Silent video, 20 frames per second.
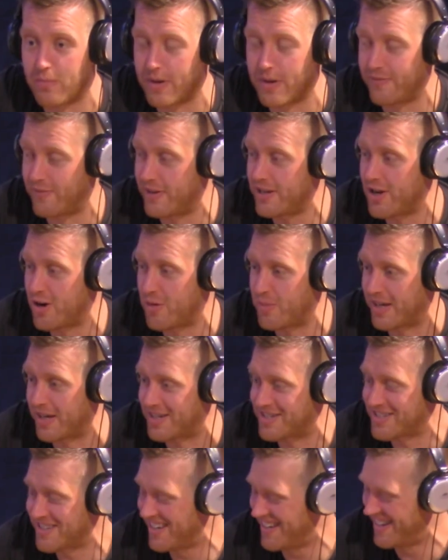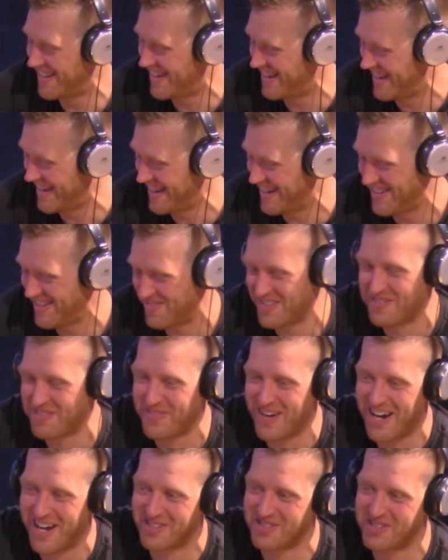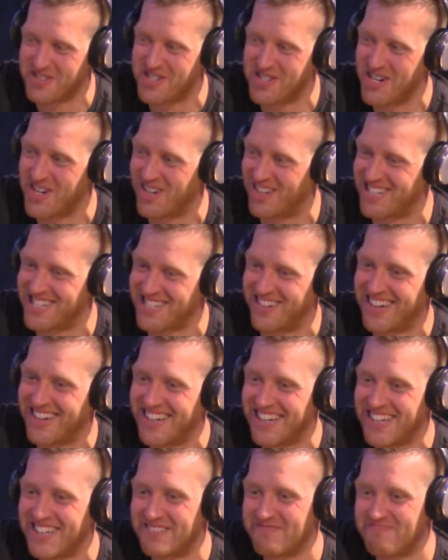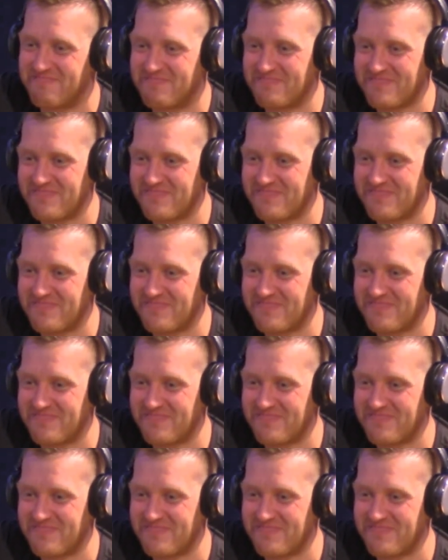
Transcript: video piece. For the final shot. Then you need like a hot plate